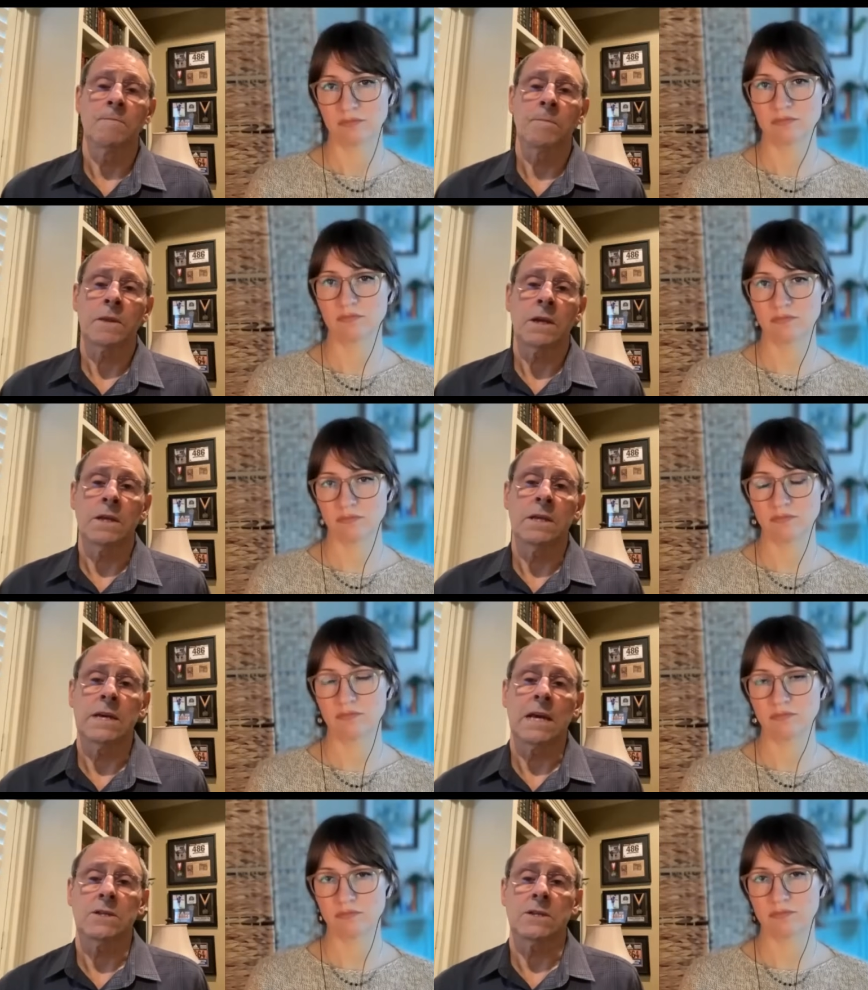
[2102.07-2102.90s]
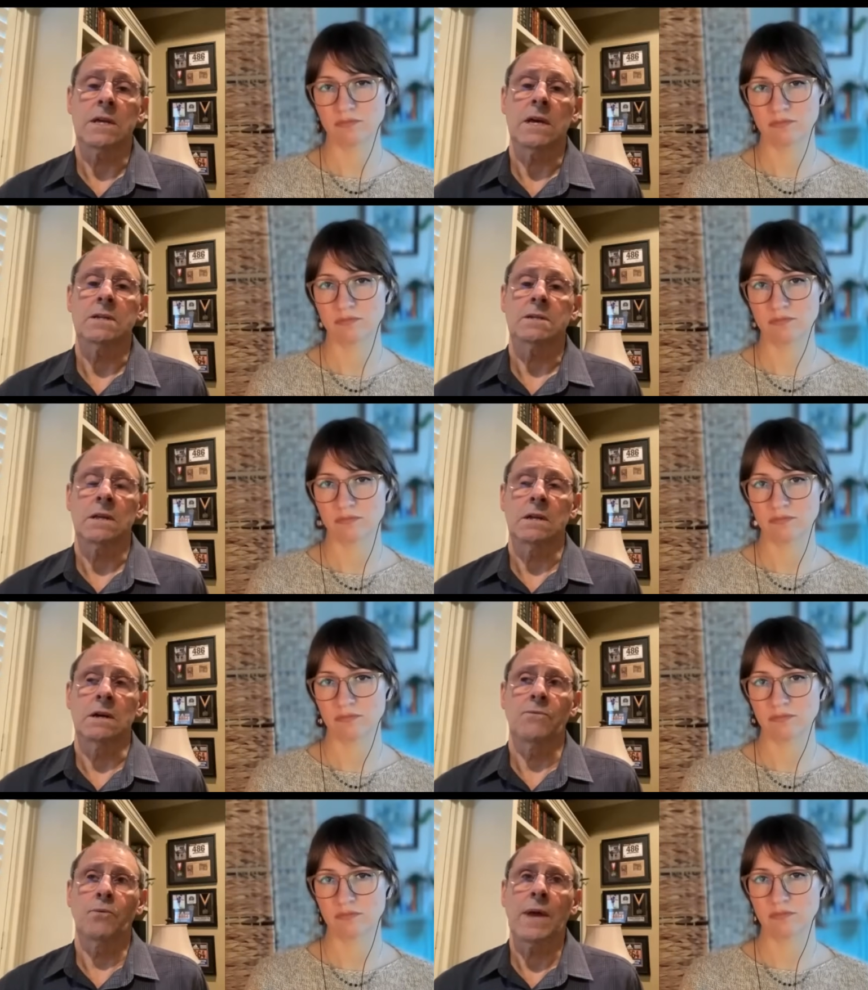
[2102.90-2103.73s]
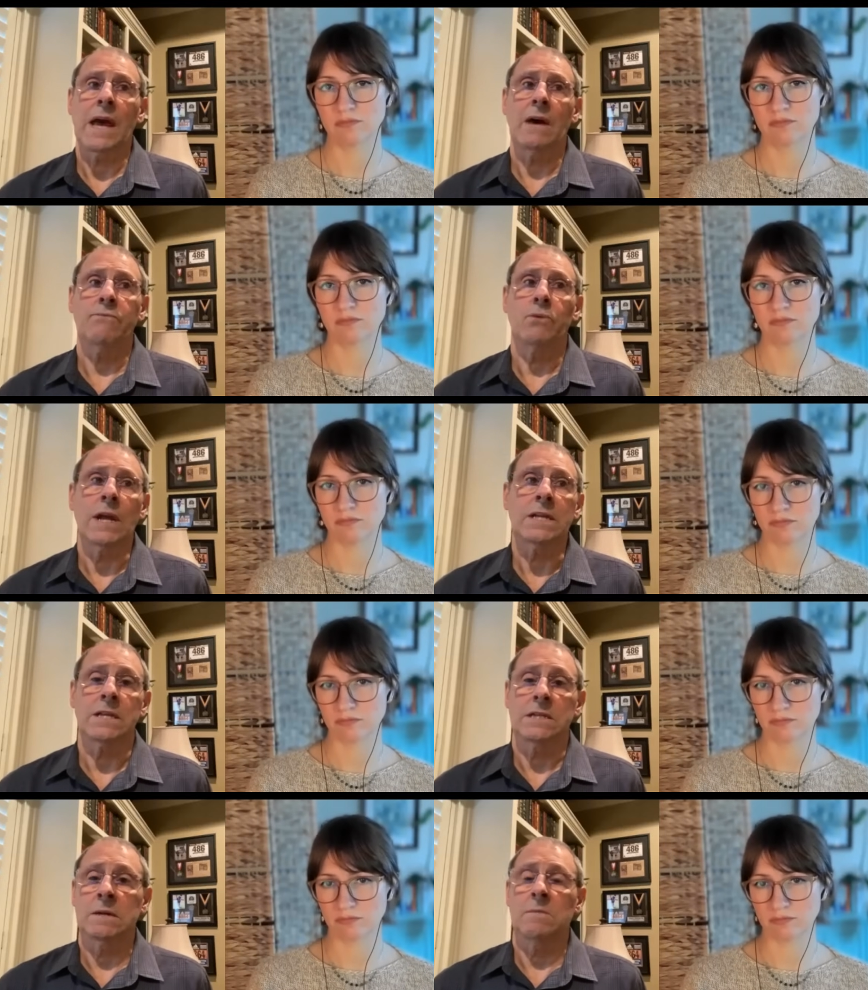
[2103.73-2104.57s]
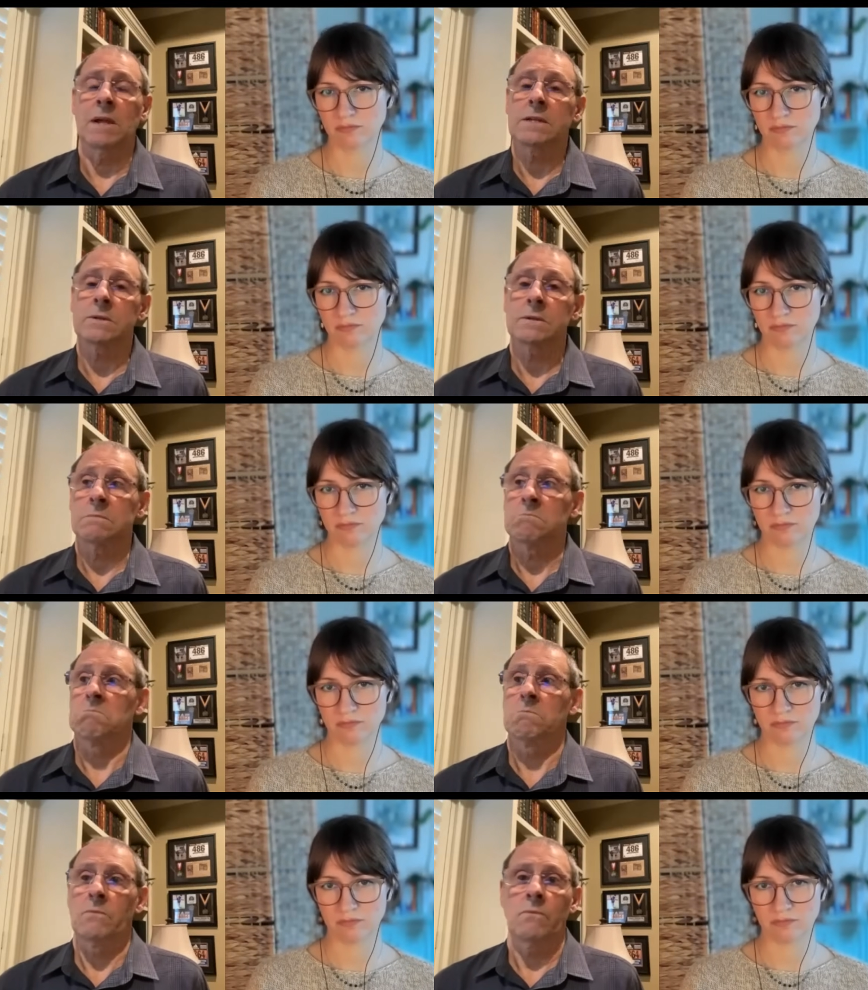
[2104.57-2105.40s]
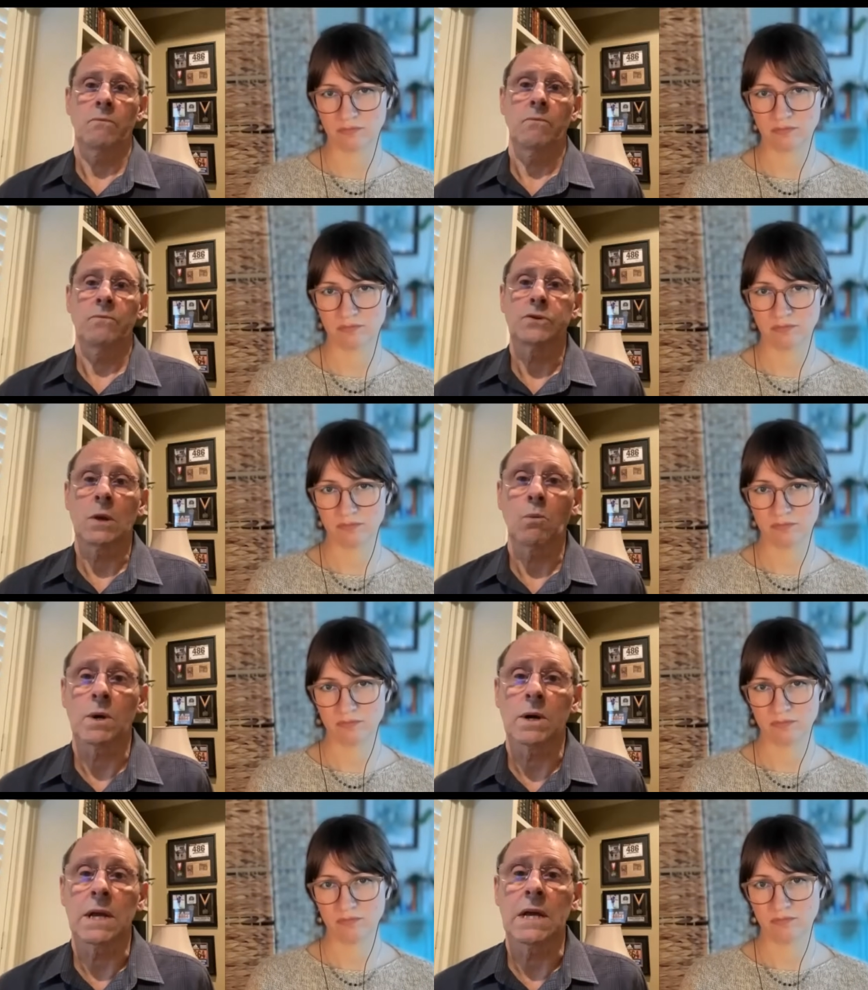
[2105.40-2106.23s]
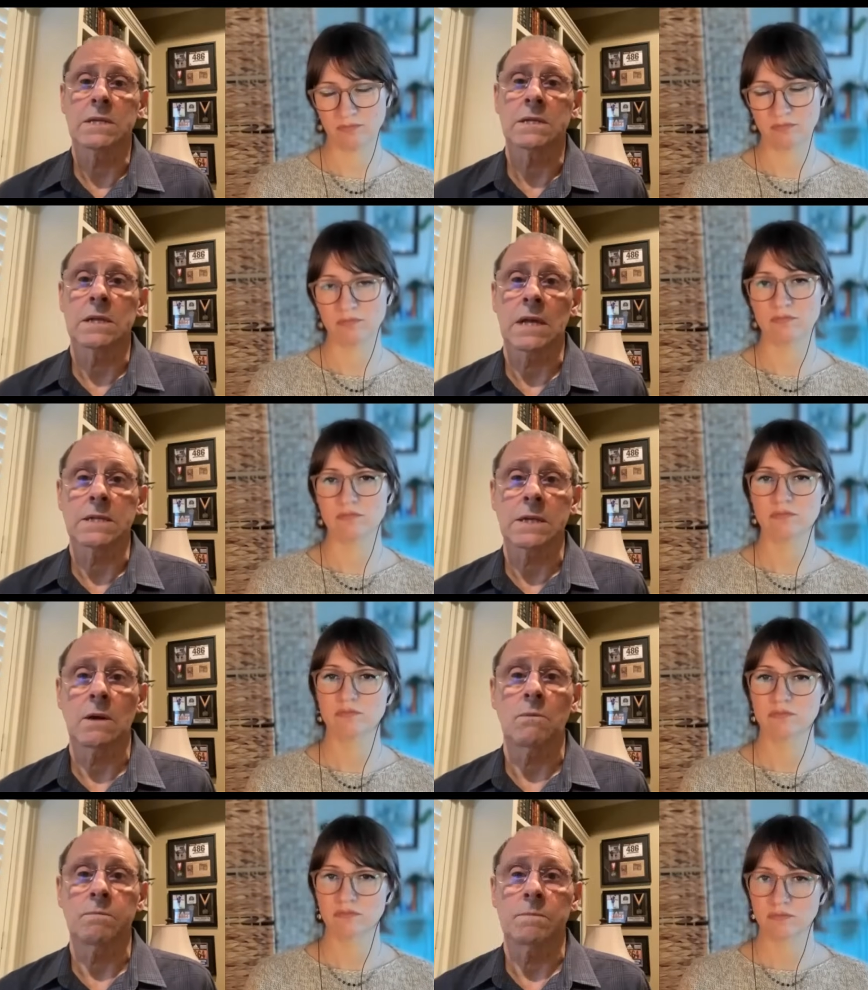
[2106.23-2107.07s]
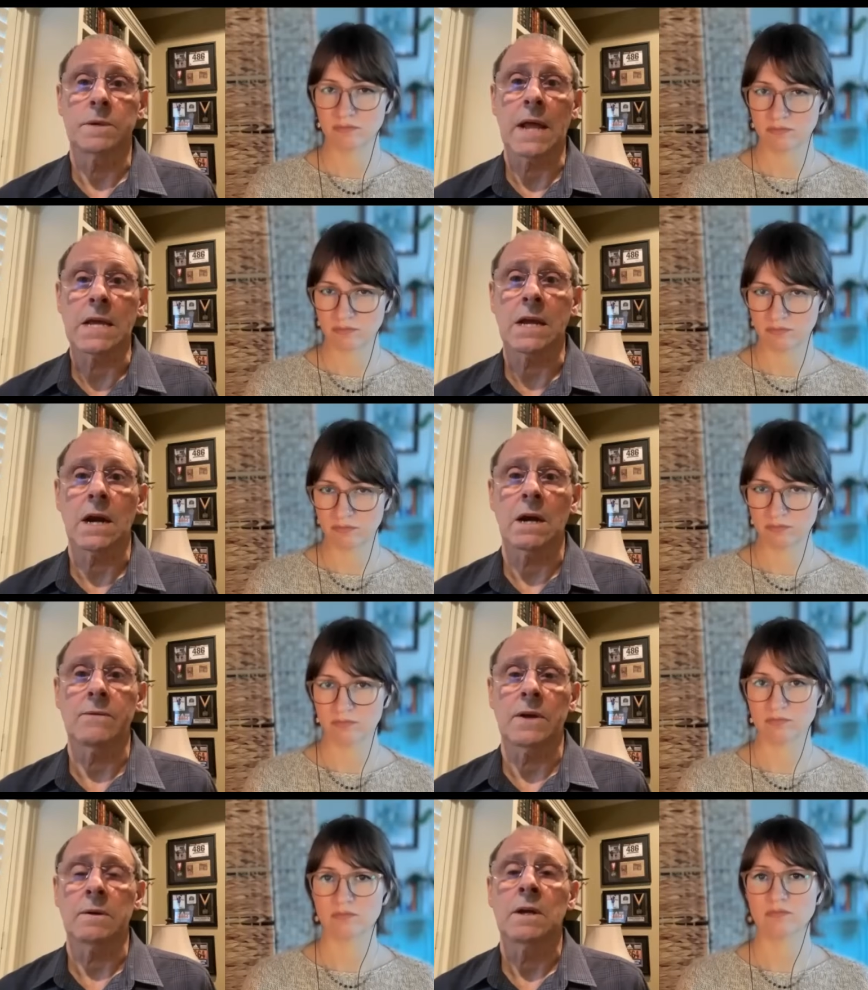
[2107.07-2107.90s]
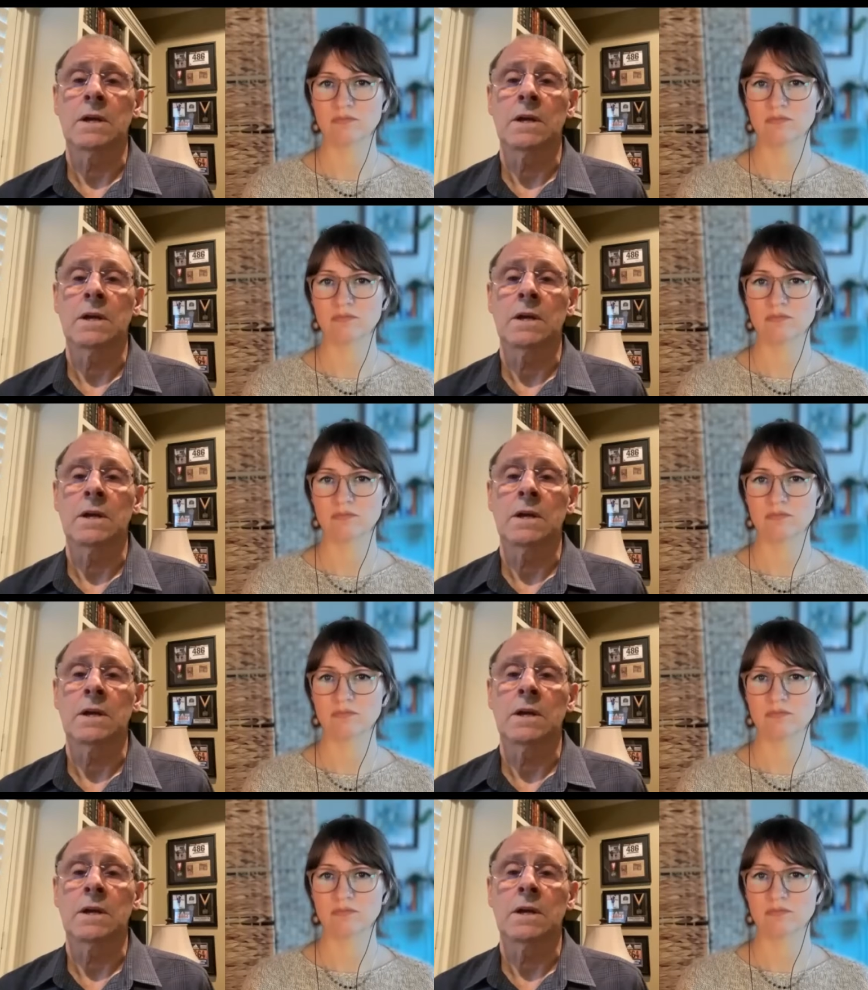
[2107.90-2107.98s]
Speaker 1: mm-hmm. in the ACS. You know, if we have racism, let's see where it is and let's get take care of it.